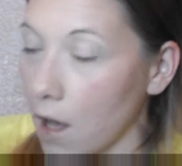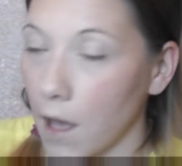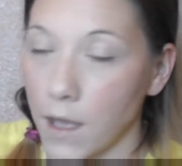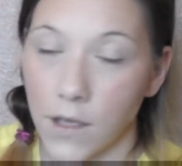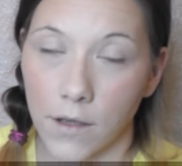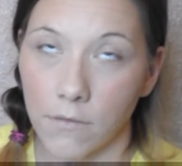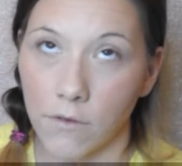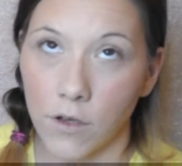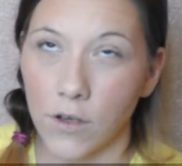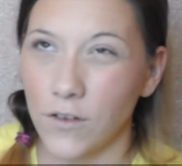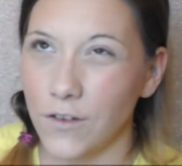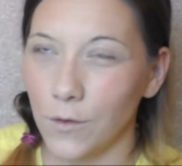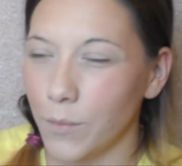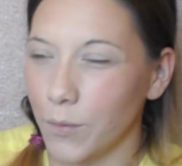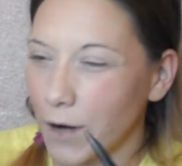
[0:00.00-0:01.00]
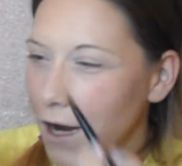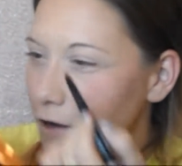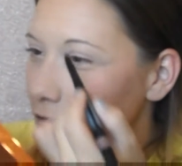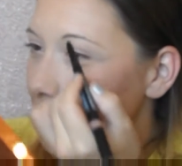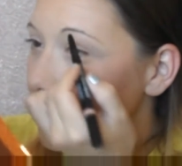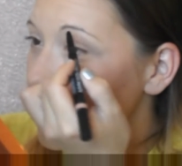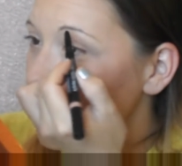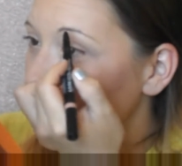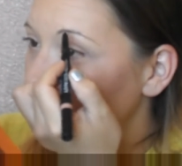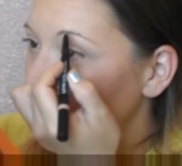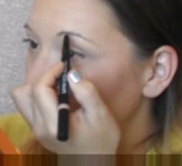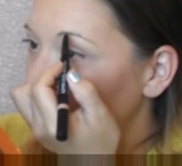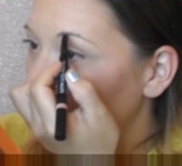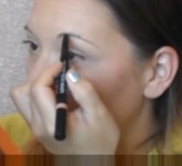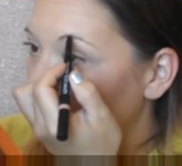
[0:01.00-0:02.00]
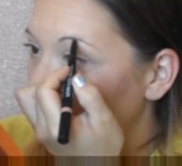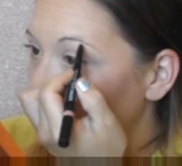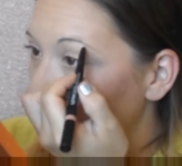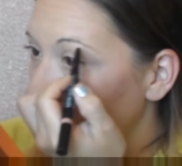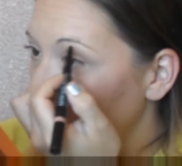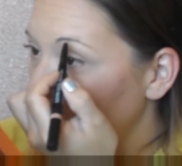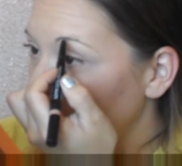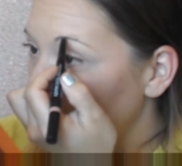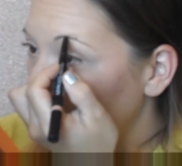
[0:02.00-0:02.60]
I could do a brow routine, but